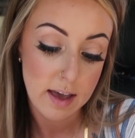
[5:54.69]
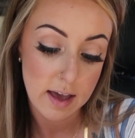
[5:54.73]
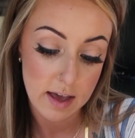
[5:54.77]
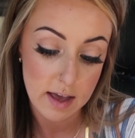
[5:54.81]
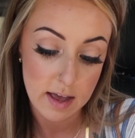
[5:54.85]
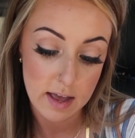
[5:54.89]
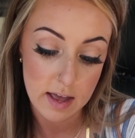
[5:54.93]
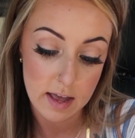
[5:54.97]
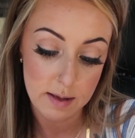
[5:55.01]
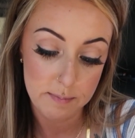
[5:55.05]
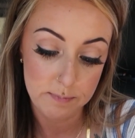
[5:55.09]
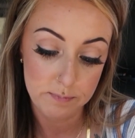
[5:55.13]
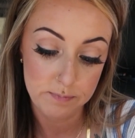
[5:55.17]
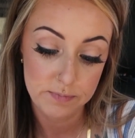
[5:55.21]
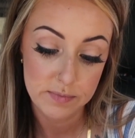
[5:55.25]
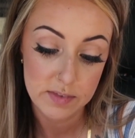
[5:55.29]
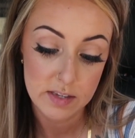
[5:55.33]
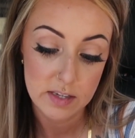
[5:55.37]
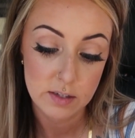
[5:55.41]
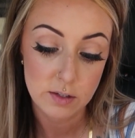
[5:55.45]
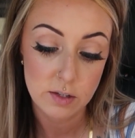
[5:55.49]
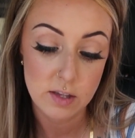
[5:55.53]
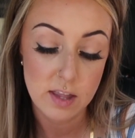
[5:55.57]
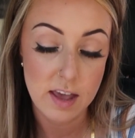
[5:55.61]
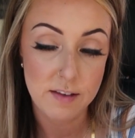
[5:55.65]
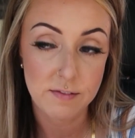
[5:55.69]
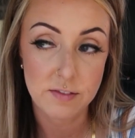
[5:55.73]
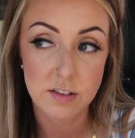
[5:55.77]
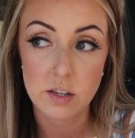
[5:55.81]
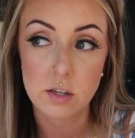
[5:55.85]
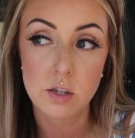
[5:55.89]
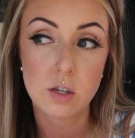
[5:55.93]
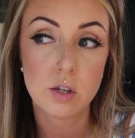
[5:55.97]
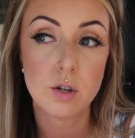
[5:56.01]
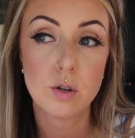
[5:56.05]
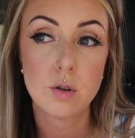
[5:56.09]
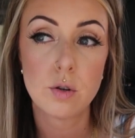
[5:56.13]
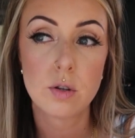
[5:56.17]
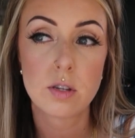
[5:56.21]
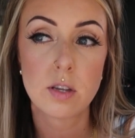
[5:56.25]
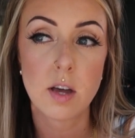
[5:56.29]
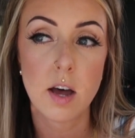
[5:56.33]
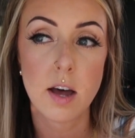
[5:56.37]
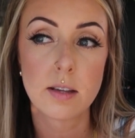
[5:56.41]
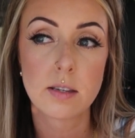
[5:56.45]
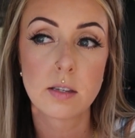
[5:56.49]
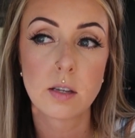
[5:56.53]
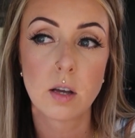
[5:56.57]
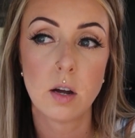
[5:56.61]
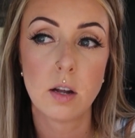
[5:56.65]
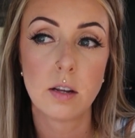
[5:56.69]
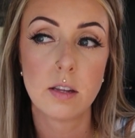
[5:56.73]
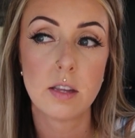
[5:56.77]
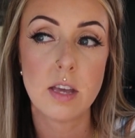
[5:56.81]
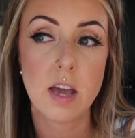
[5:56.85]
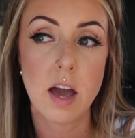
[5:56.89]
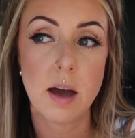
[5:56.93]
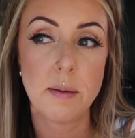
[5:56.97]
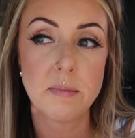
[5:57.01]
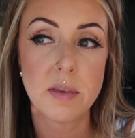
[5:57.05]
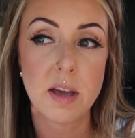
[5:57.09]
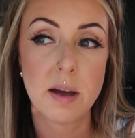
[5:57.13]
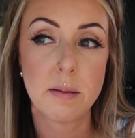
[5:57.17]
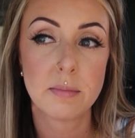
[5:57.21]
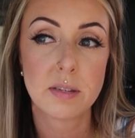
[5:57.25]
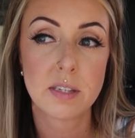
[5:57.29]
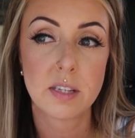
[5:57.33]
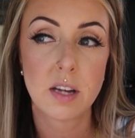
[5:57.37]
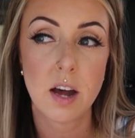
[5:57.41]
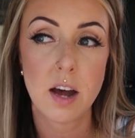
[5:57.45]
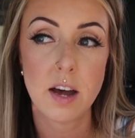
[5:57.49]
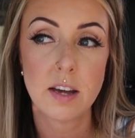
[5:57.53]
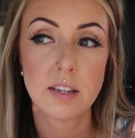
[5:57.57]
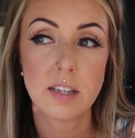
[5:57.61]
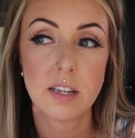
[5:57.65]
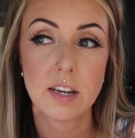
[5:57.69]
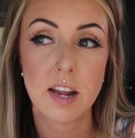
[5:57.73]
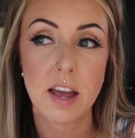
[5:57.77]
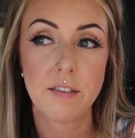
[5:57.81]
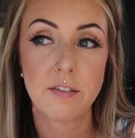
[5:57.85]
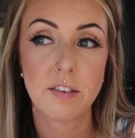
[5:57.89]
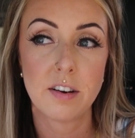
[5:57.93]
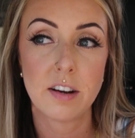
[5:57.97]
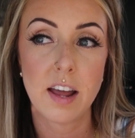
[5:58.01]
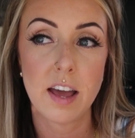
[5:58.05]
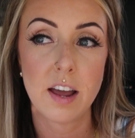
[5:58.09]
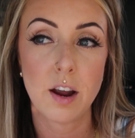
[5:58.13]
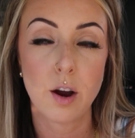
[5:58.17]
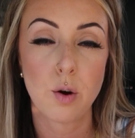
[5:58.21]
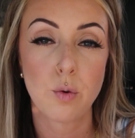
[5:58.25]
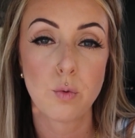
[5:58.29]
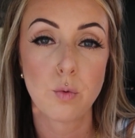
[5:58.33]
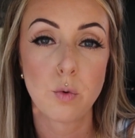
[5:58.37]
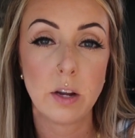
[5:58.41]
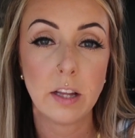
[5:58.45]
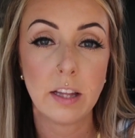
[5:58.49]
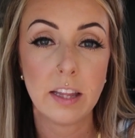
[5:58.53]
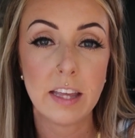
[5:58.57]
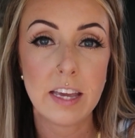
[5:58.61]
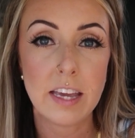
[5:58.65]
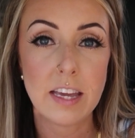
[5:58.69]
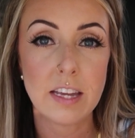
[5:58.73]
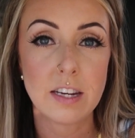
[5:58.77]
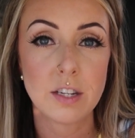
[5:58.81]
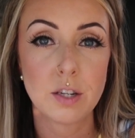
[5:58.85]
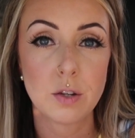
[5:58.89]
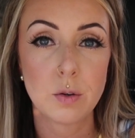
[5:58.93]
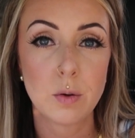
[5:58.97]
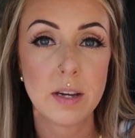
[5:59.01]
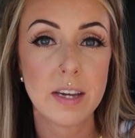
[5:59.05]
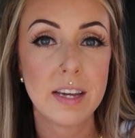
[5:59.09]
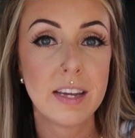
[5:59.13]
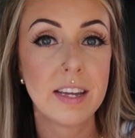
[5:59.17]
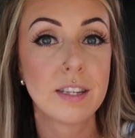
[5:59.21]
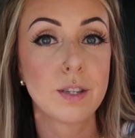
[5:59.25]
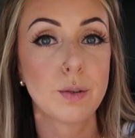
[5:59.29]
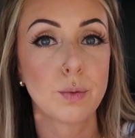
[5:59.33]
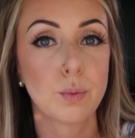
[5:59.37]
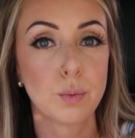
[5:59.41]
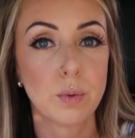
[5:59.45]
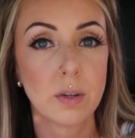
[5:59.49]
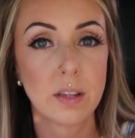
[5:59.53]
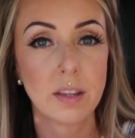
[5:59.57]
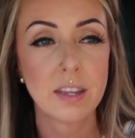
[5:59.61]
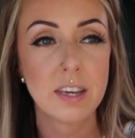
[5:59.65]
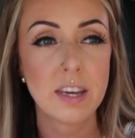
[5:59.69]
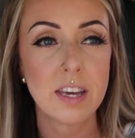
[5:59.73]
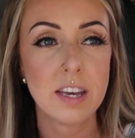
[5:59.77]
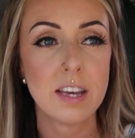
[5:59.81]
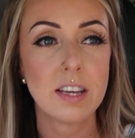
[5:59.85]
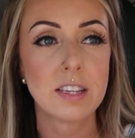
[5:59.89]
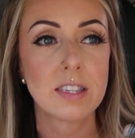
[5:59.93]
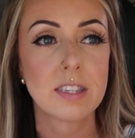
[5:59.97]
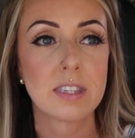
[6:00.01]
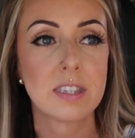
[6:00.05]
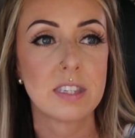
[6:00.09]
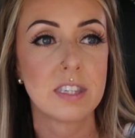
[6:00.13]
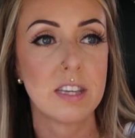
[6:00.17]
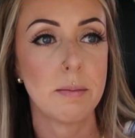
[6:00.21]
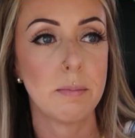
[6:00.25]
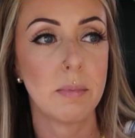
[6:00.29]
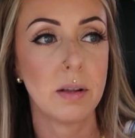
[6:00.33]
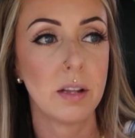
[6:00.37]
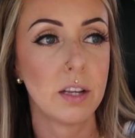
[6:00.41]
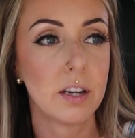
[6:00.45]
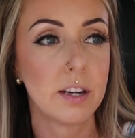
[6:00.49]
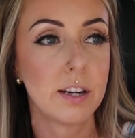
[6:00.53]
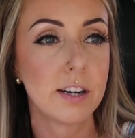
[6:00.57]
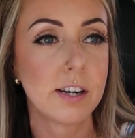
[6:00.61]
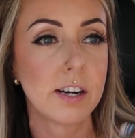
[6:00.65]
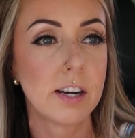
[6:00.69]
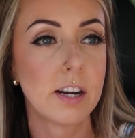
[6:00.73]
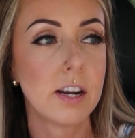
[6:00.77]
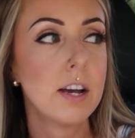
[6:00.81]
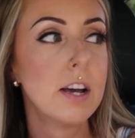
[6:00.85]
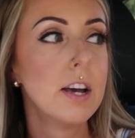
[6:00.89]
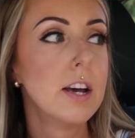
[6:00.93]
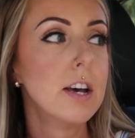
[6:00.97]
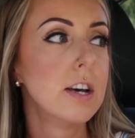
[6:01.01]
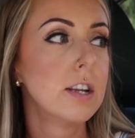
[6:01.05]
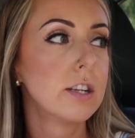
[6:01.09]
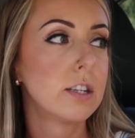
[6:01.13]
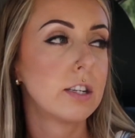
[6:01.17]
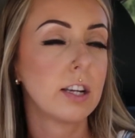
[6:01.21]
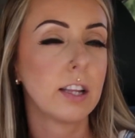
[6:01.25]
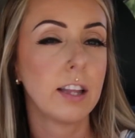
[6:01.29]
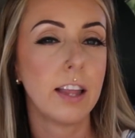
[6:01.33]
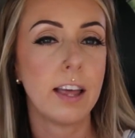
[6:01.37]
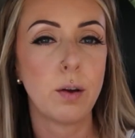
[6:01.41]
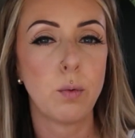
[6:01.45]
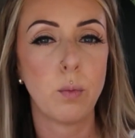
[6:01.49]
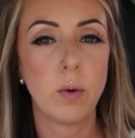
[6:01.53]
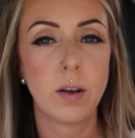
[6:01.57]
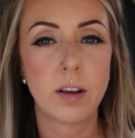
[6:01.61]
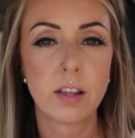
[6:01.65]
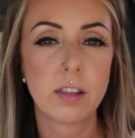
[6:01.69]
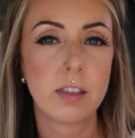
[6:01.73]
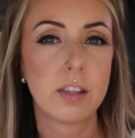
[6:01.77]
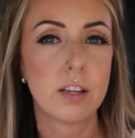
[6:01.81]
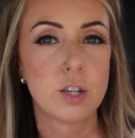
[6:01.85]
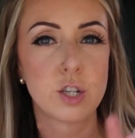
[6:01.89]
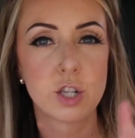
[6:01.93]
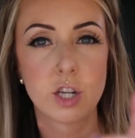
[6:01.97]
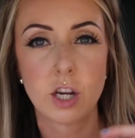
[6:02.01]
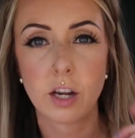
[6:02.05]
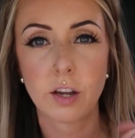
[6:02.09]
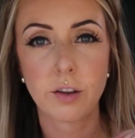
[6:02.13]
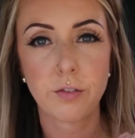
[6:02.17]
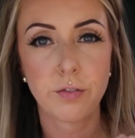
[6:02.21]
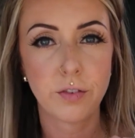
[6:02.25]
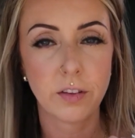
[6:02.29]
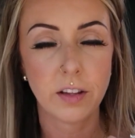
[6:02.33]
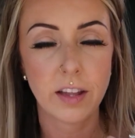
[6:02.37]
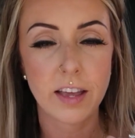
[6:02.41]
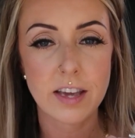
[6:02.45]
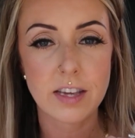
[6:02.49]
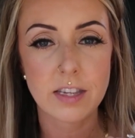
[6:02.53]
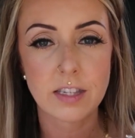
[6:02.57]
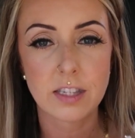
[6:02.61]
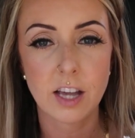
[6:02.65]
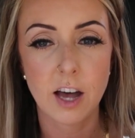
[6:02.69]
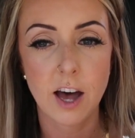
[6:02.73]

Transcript: Um, so they have this new sauce called Yum Yum Sauce, and Ever and I are really into it. It's really similar to like one of the Chick-fil-A